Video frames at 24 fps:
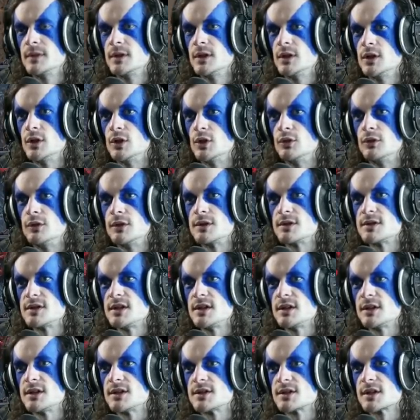Overseer
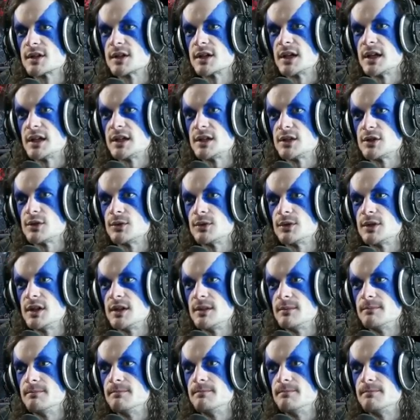is credit to team.